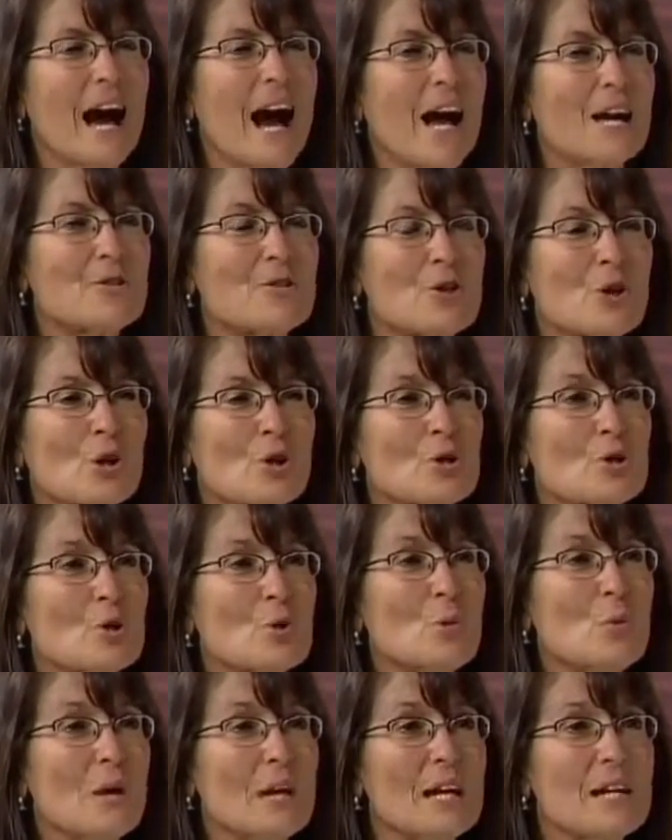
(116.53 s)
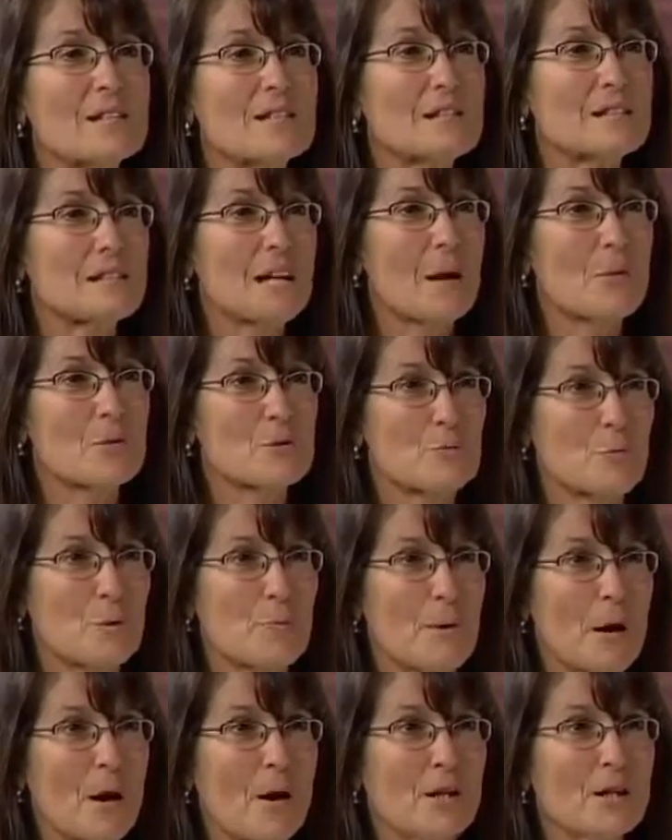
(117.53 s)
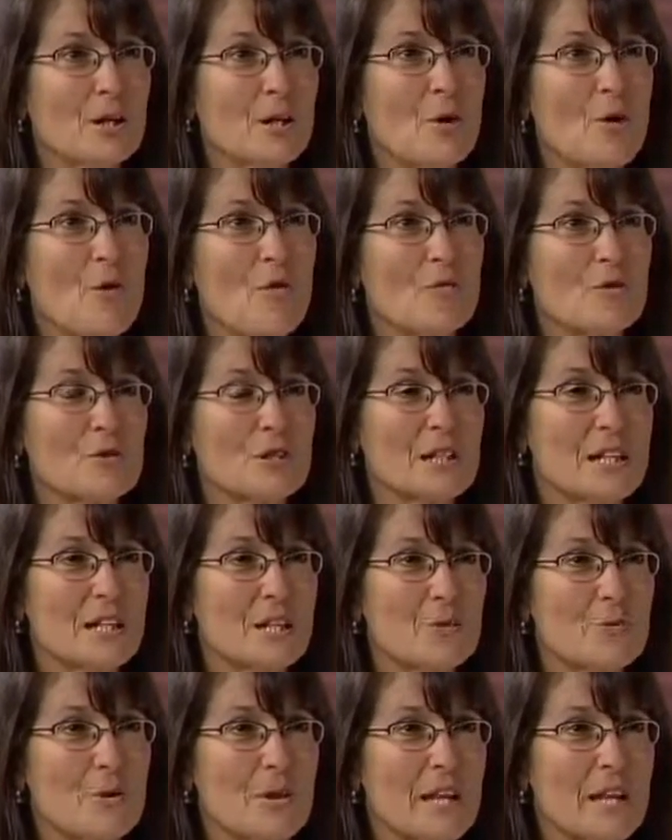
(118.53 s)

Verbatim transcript: I took two weeks as I was preparing to go overseas